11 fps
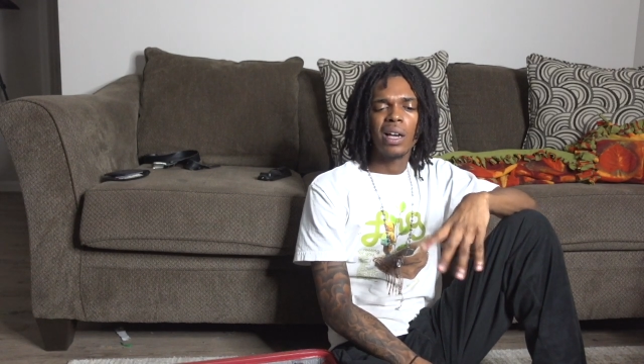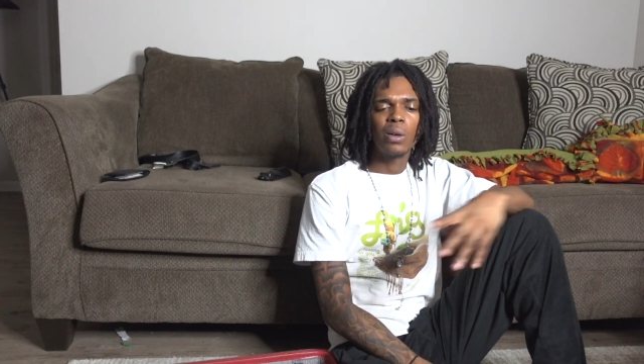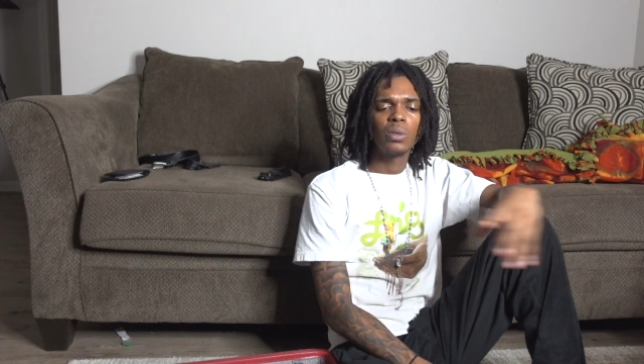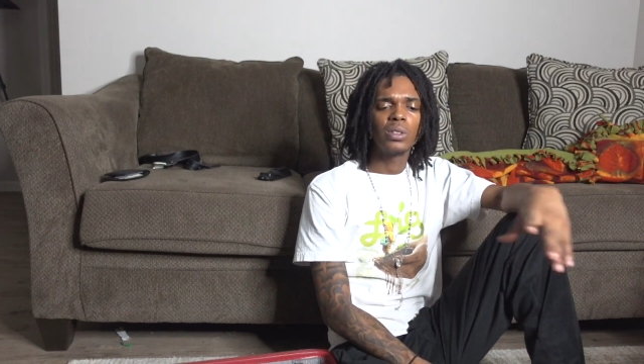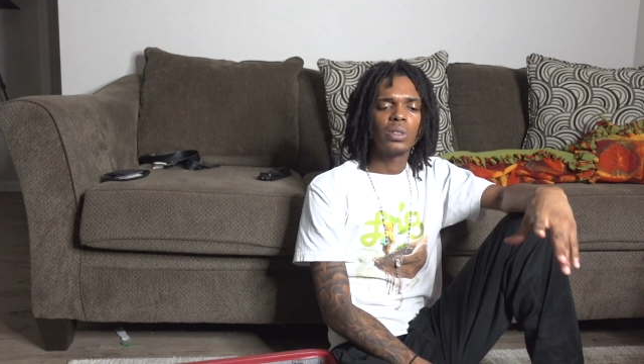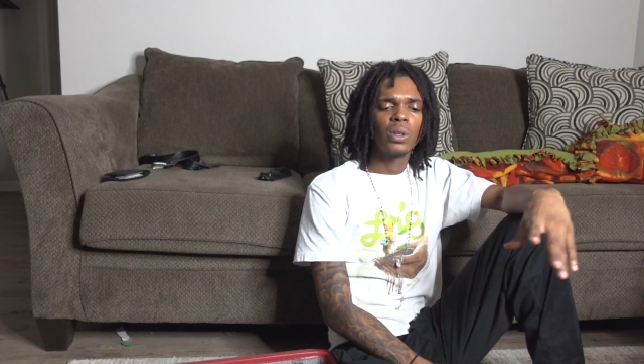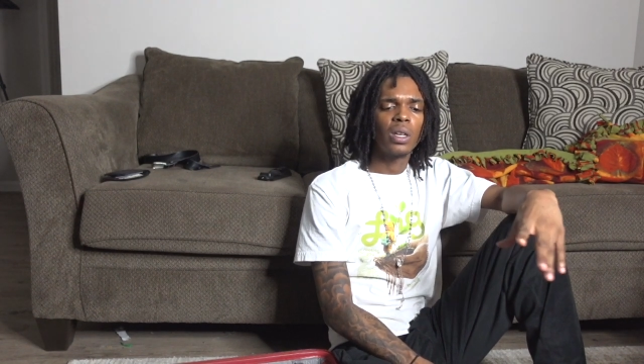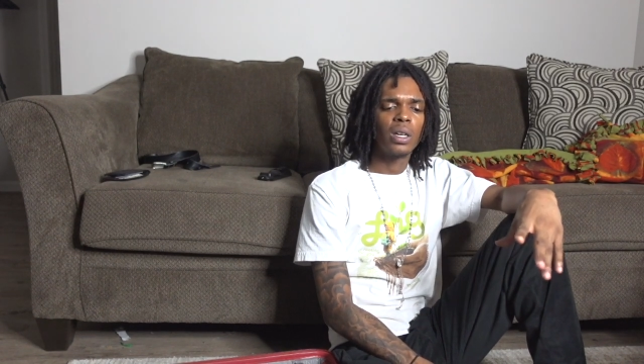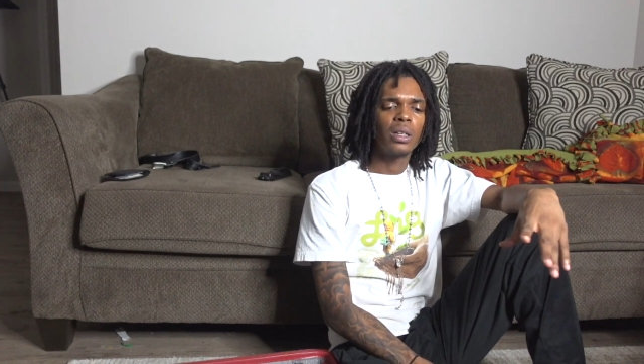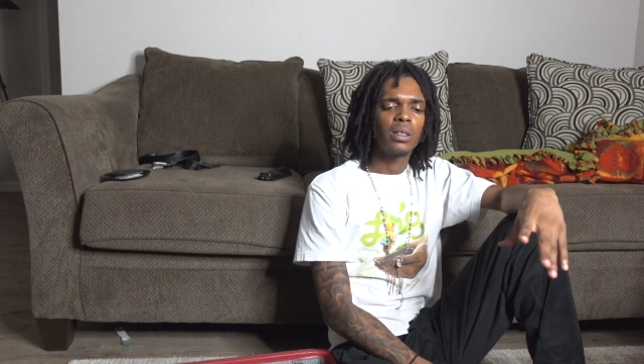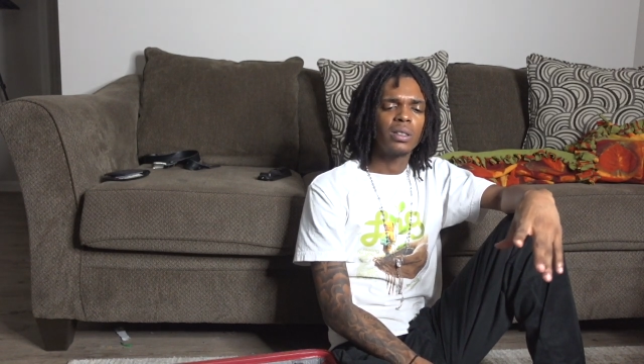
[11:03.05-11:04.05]
I will show y'all
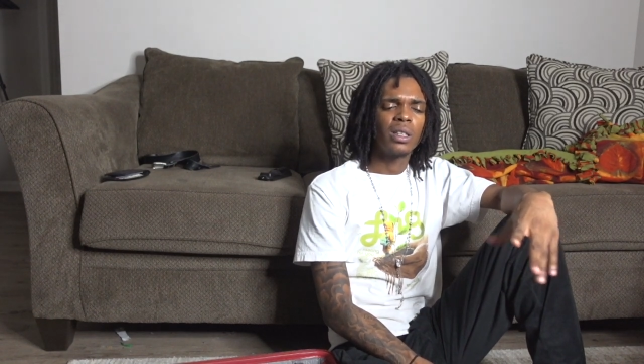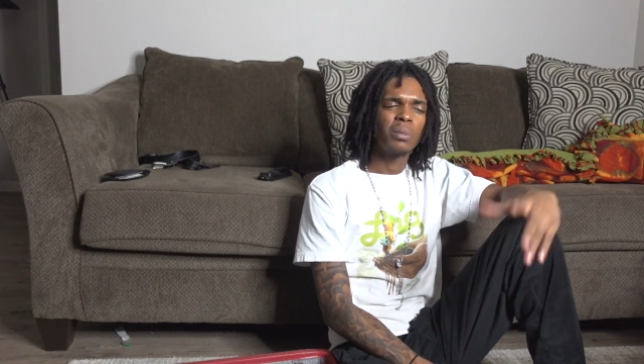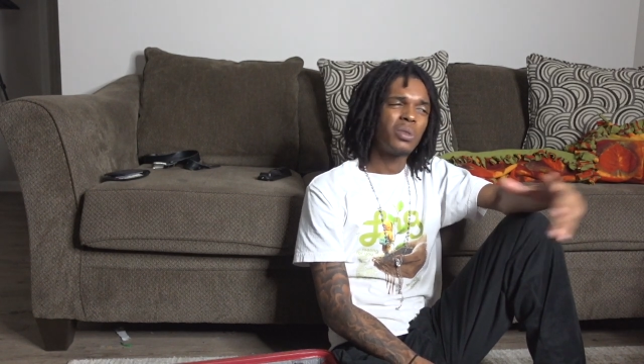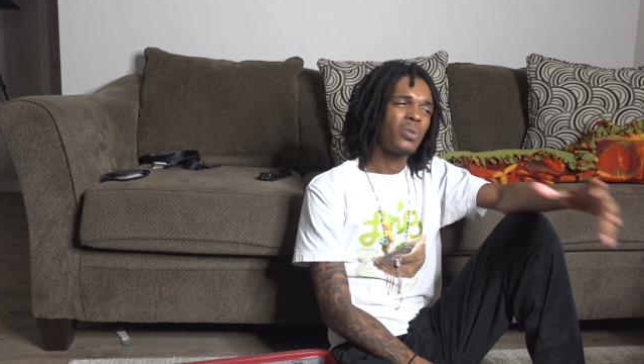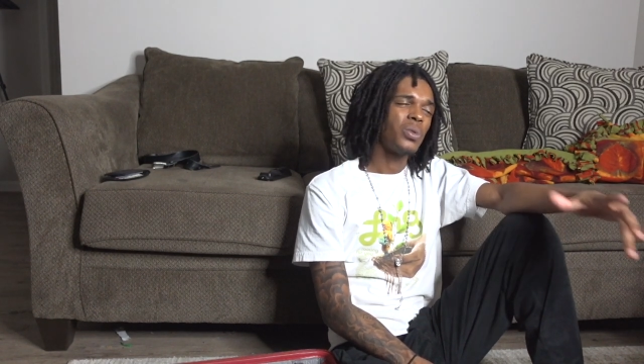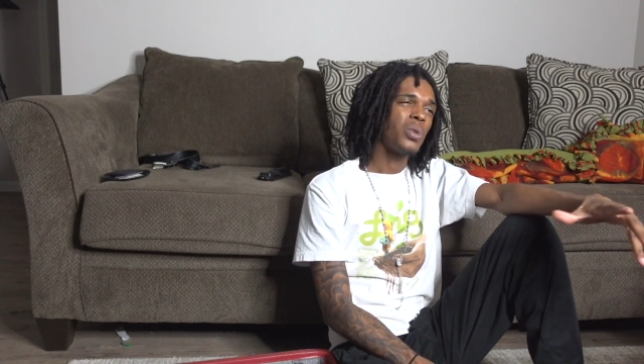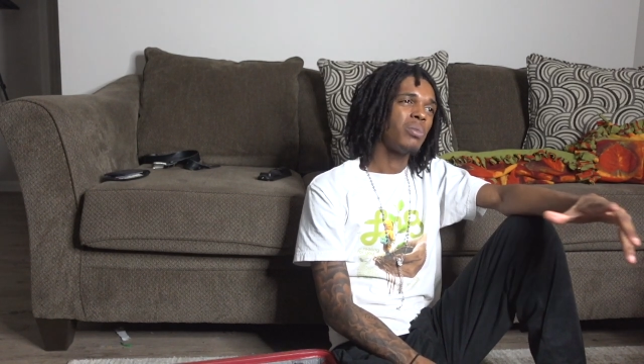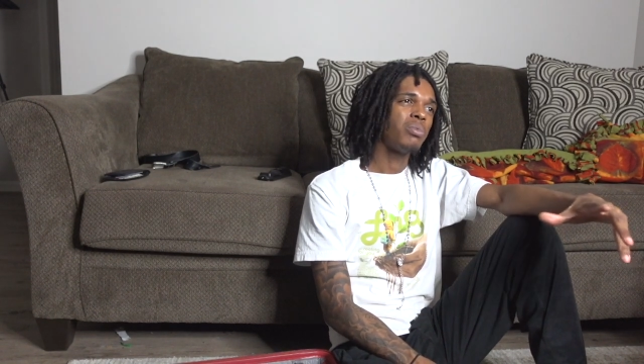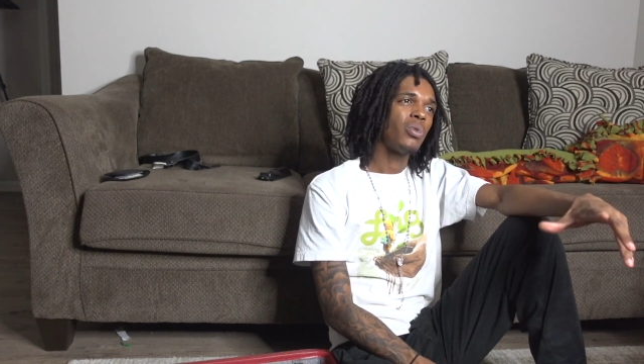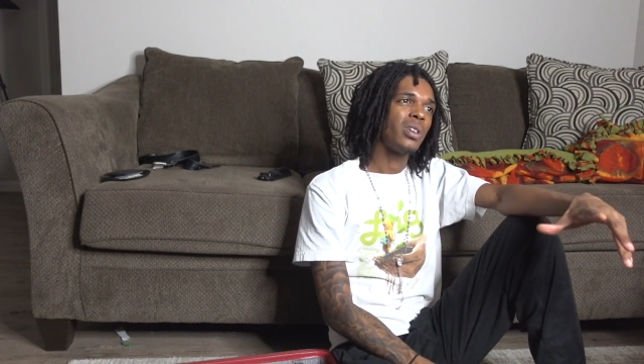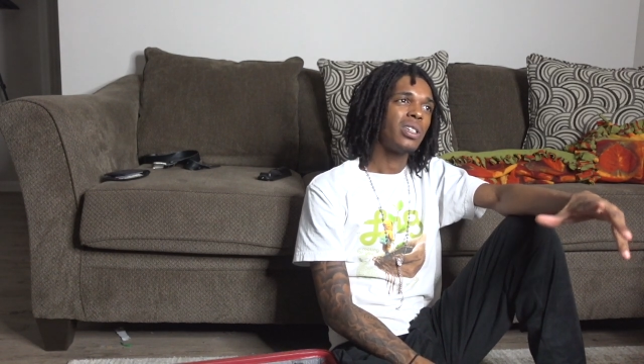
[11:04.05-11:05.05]
everything, but it's really no
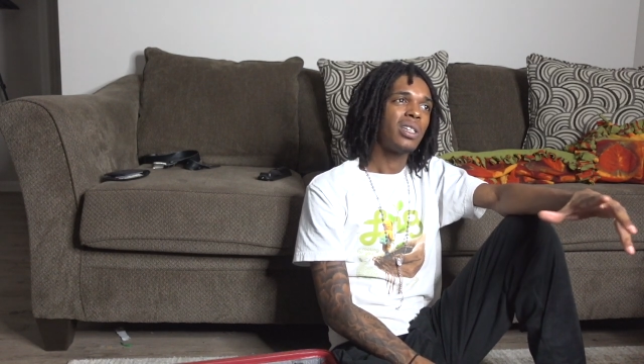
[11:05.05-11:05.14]
point,